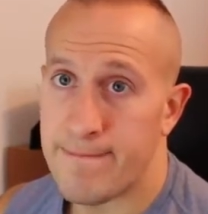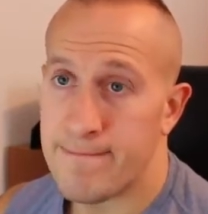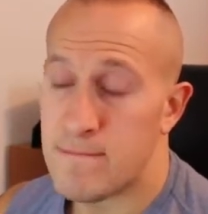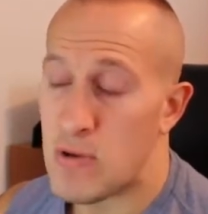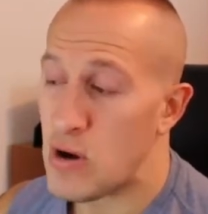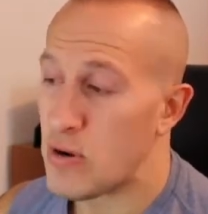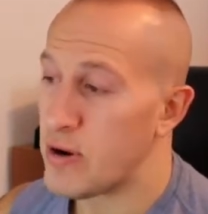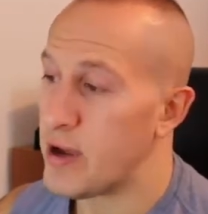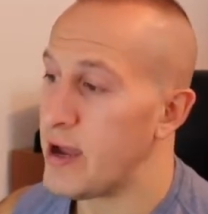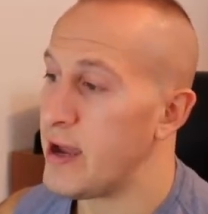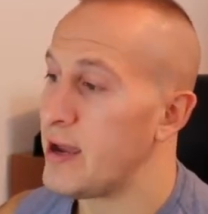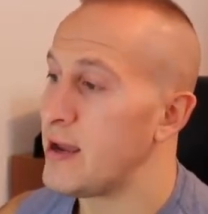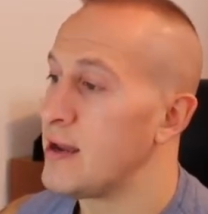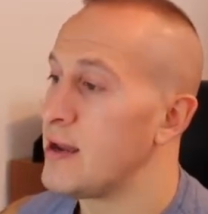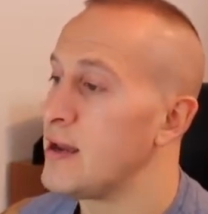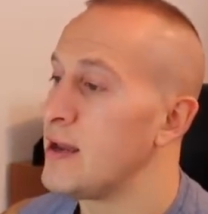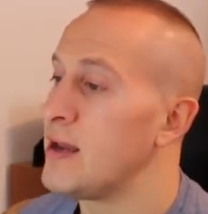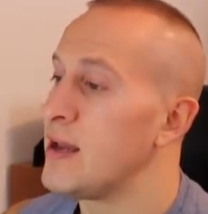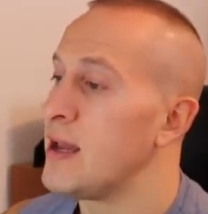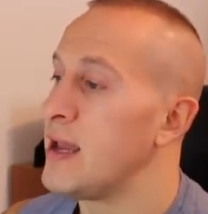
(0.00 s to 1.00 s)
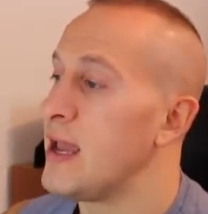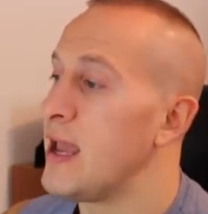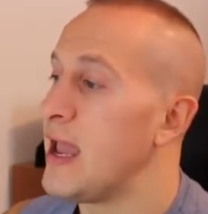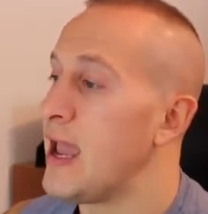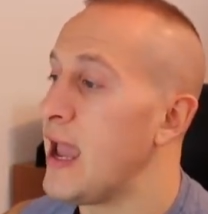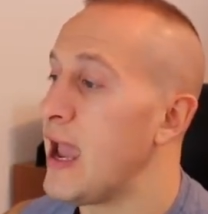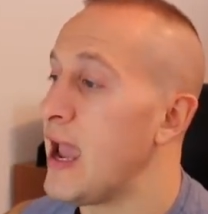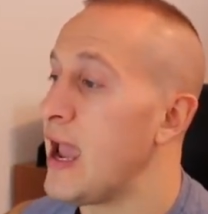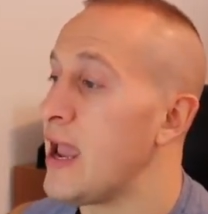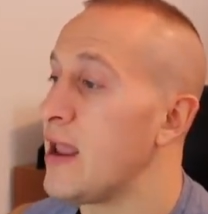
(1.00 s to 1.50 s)
Okay,
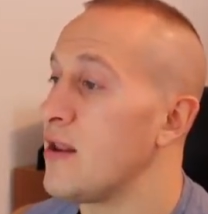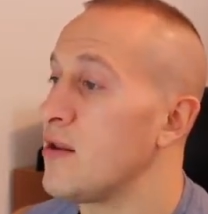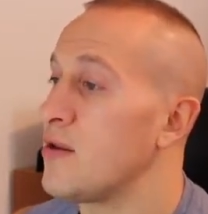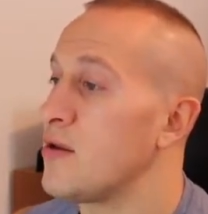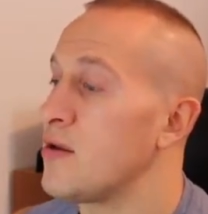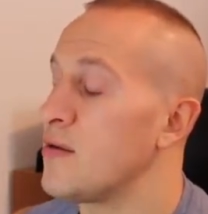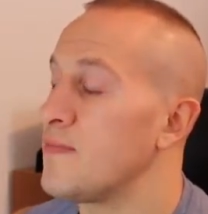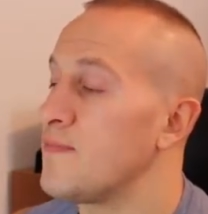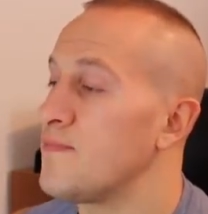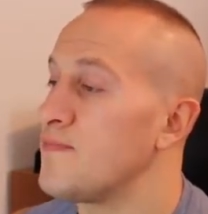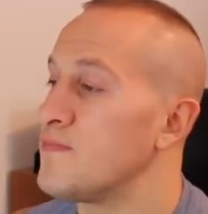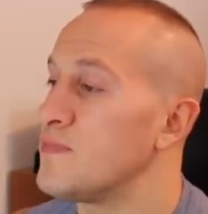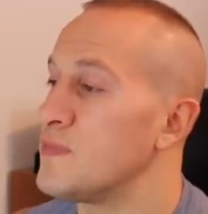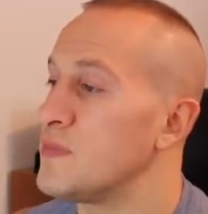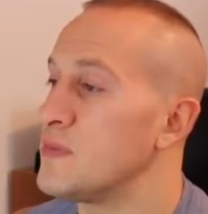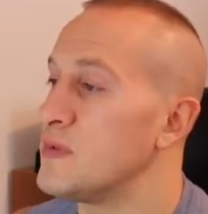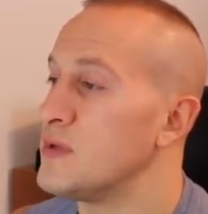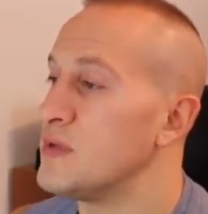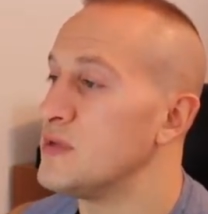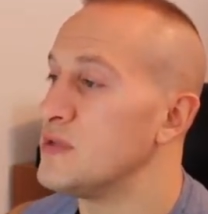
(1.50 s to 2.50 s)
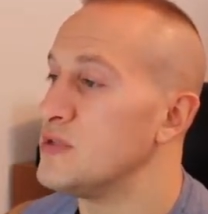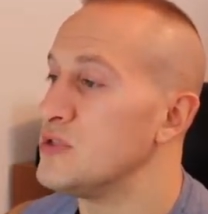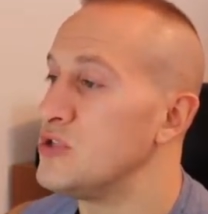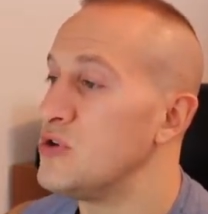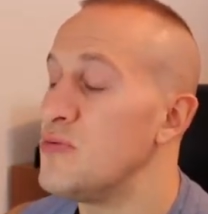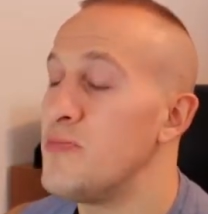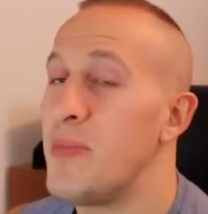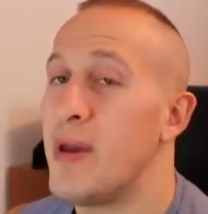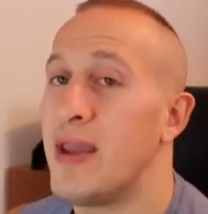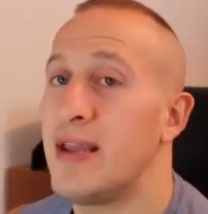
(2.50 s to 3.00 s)
and
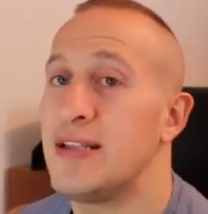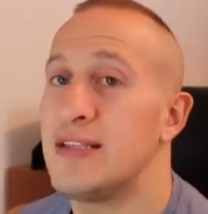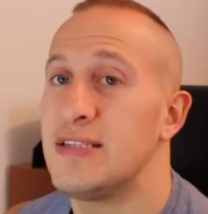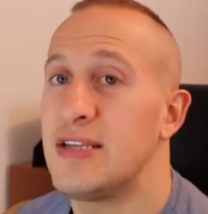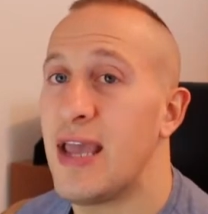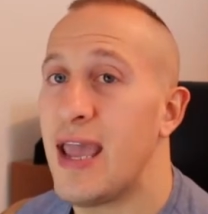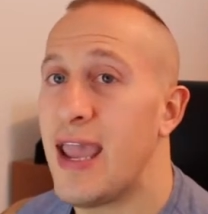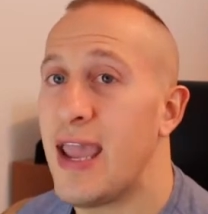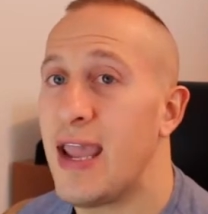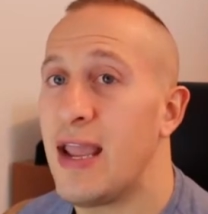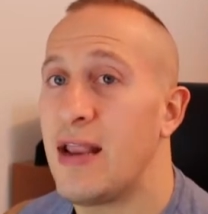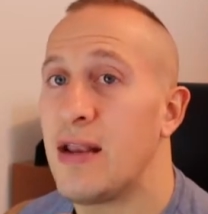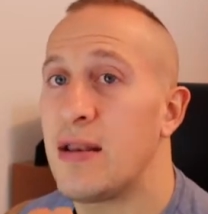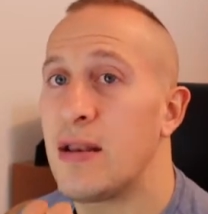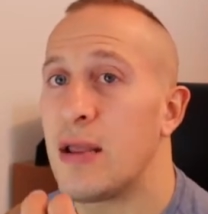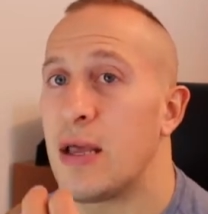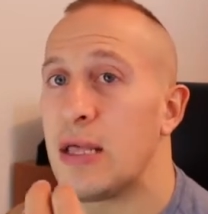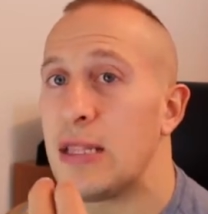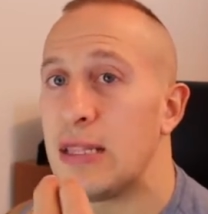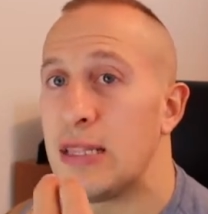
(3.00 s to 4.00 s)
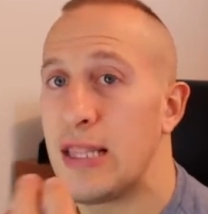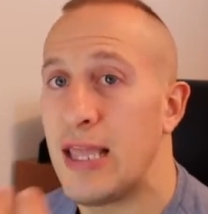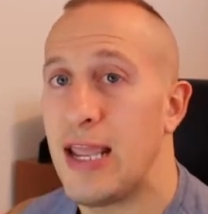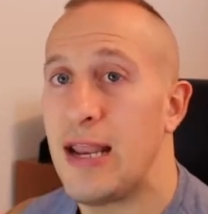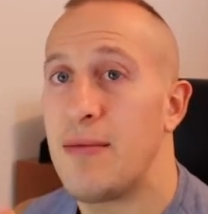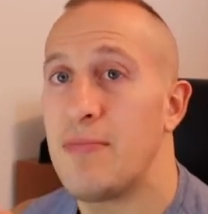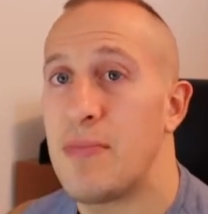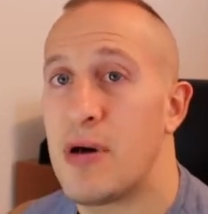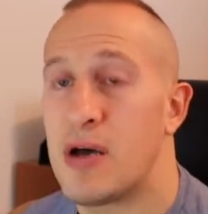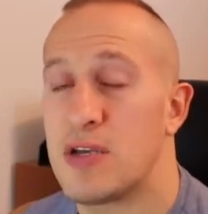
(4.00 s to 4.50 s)
to maintain
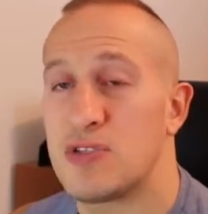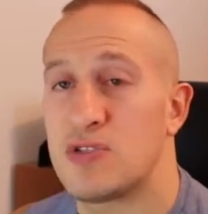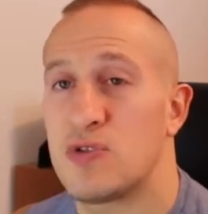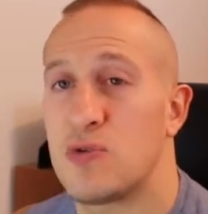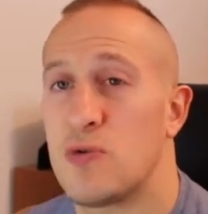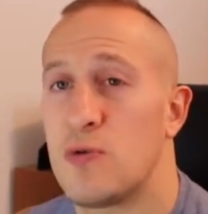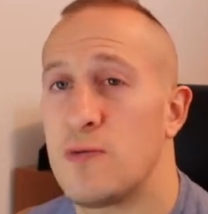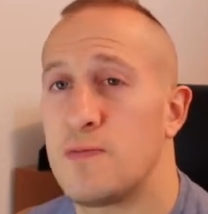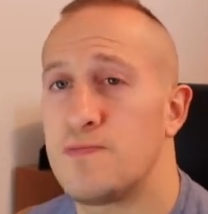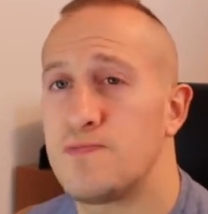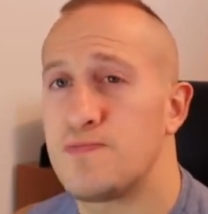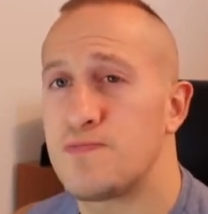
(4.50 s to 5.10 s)
lean muscle,